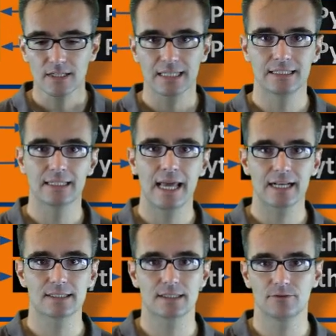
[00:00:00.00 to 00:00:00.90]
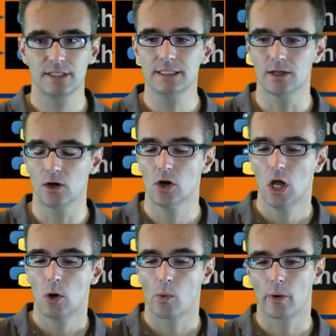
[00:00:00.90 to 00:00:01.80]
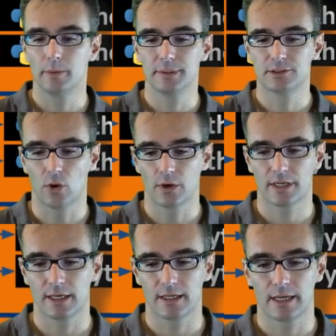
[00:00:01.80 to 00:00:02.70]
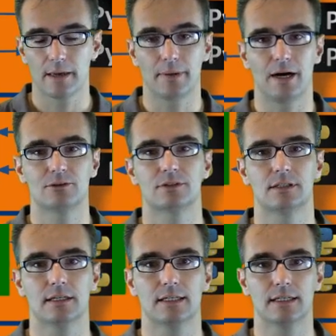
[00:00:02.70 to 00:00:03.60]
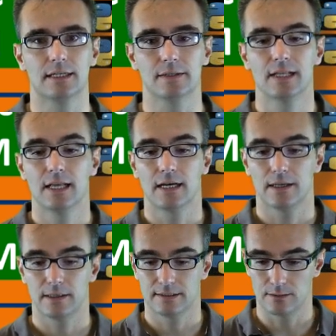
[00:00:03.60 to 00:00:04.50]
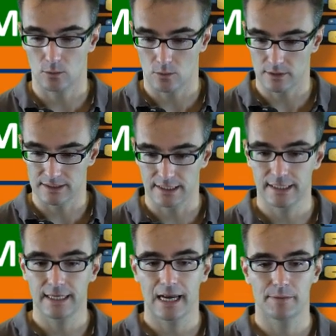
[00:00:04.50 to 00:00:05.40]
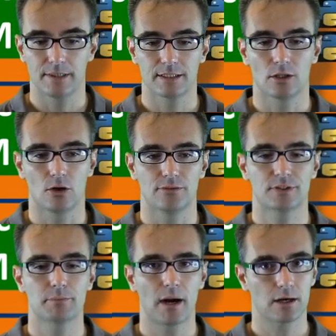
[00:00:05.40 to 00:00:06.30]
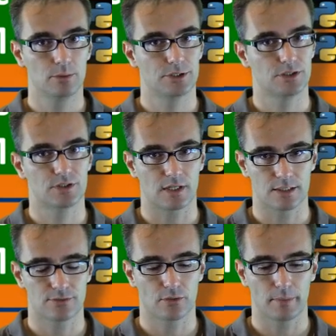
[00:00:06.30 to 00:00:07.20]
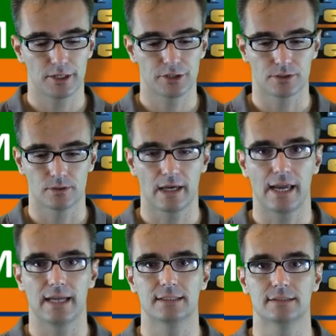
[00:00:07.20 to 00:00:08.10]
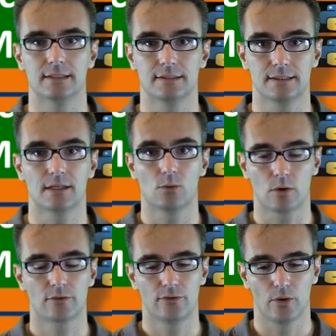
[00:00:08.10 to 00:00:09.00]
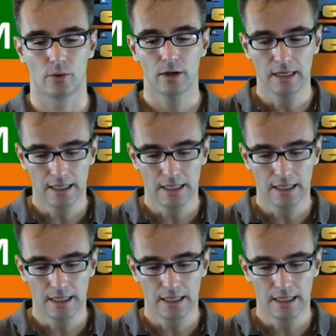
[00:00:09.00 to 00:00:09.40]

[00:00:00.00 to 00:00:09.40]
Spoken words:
In the next video, we will be talking about the key element of Spark, which is transformation, and the data workflow